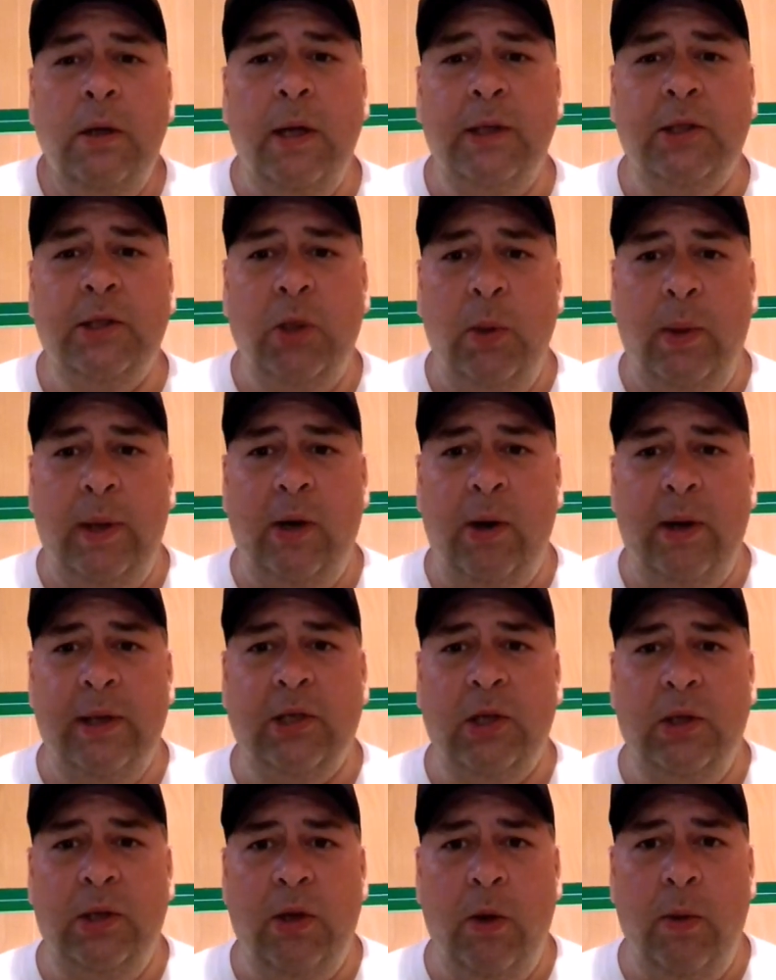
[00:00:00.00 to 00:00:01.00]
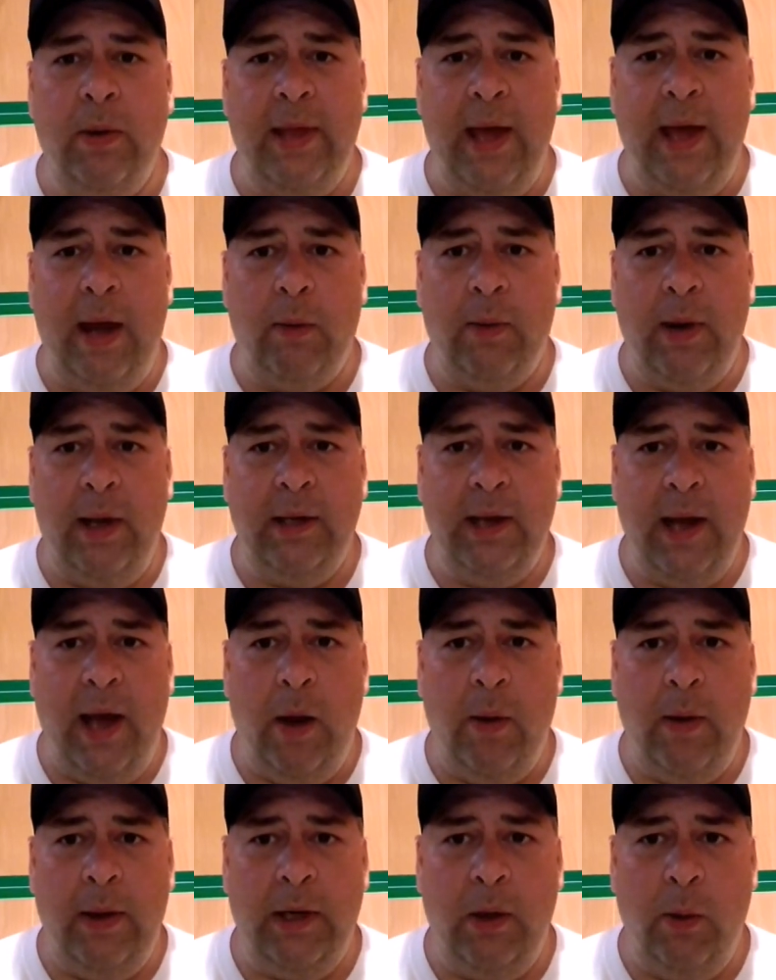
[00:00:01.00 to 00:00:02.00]
not too interested in doing that right
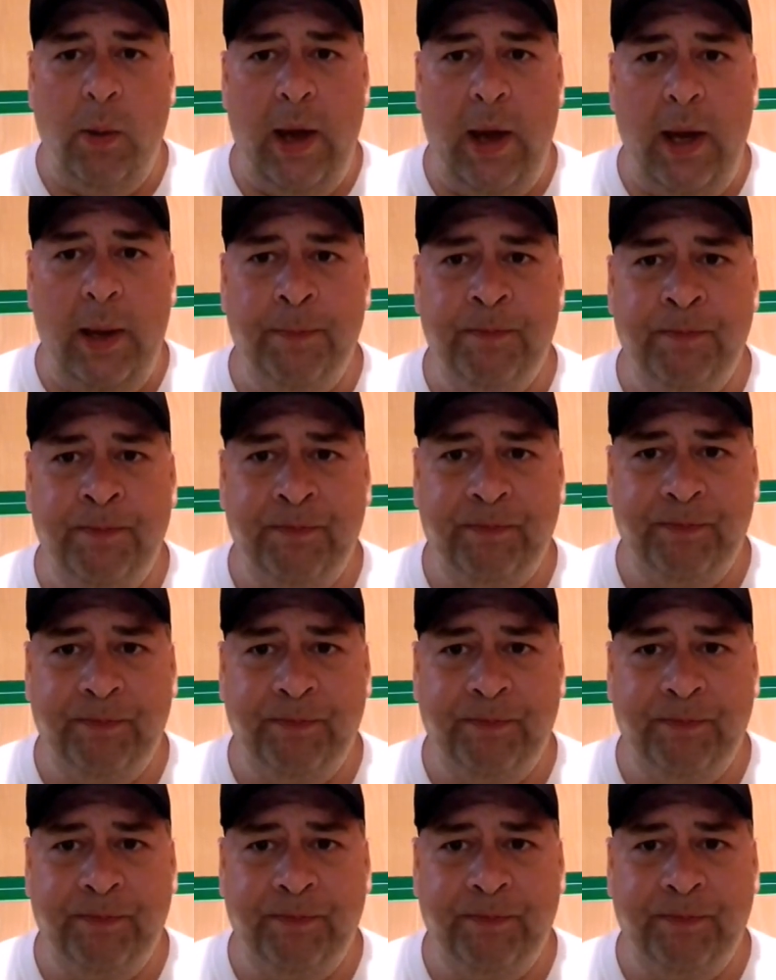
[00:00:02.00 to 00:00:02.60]
now anyway.